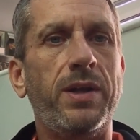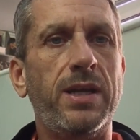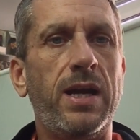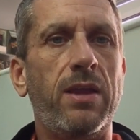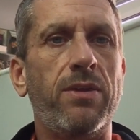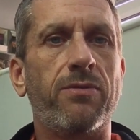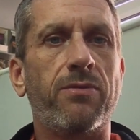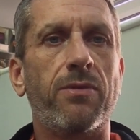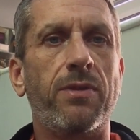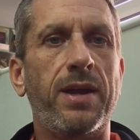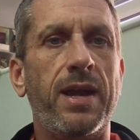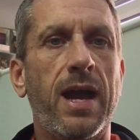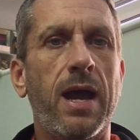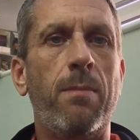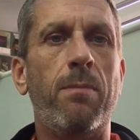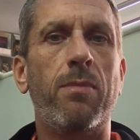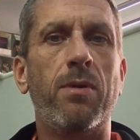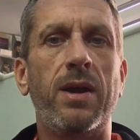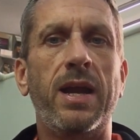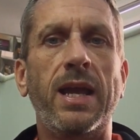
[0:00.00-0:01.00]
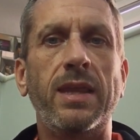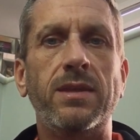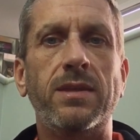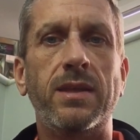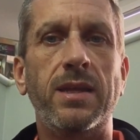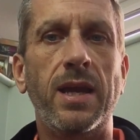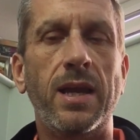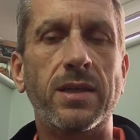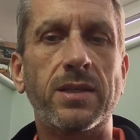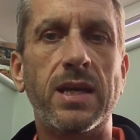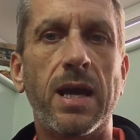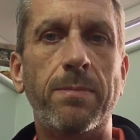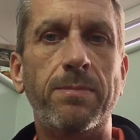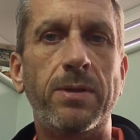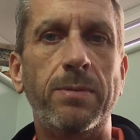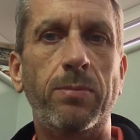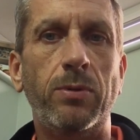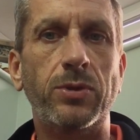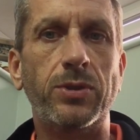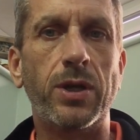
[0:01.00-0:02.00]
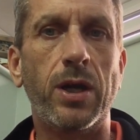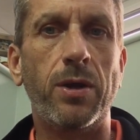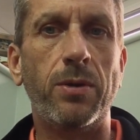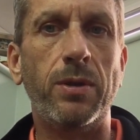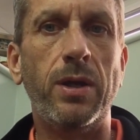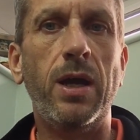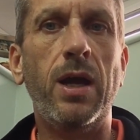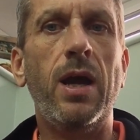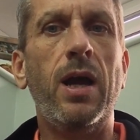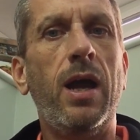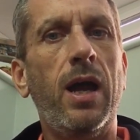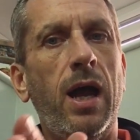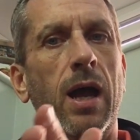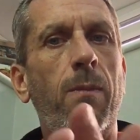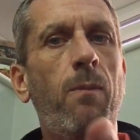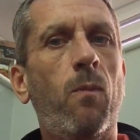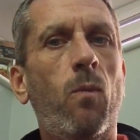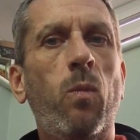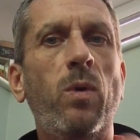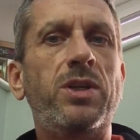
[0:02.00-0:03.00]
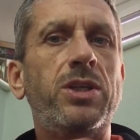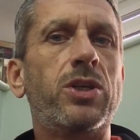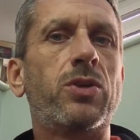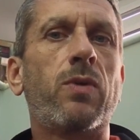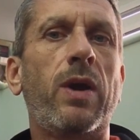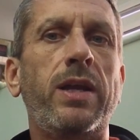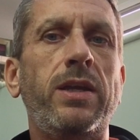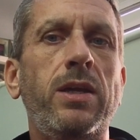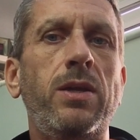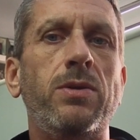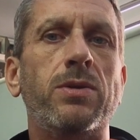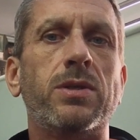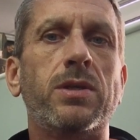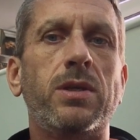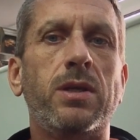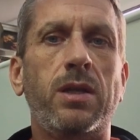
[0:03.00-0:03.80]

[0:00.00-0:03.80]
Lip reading: down through the amber into the acceptable zone, which is great news.